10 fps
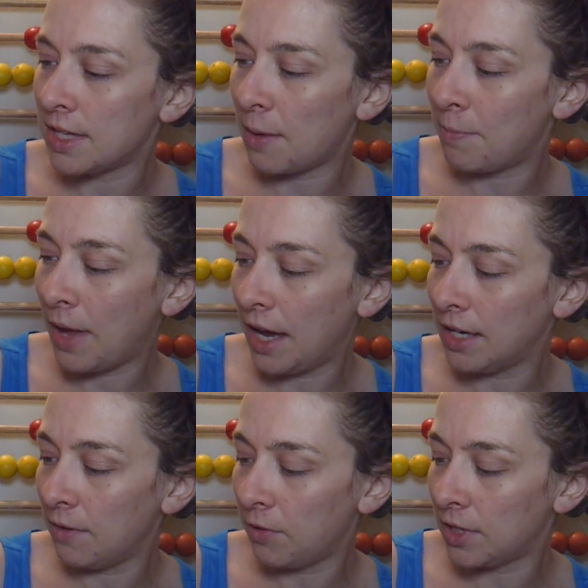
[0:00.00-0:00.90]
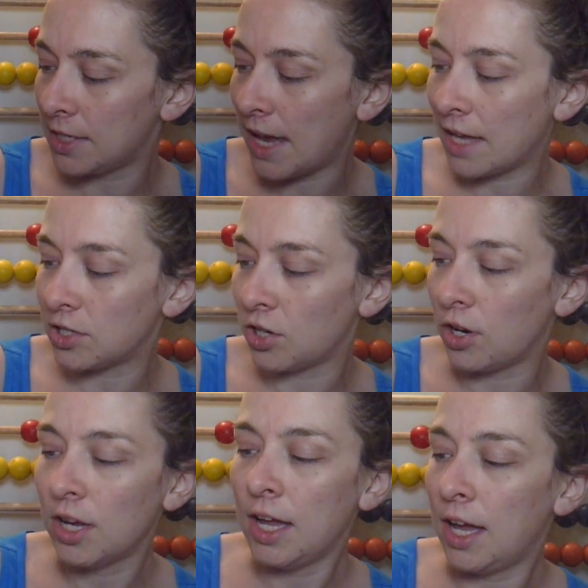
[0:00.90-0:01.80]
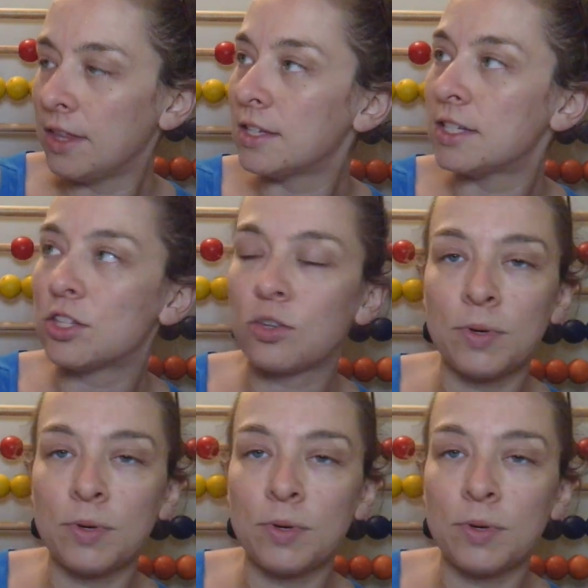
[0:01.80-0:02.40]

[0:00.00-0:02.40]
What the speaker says: a Magnet for Disaster, and this is 3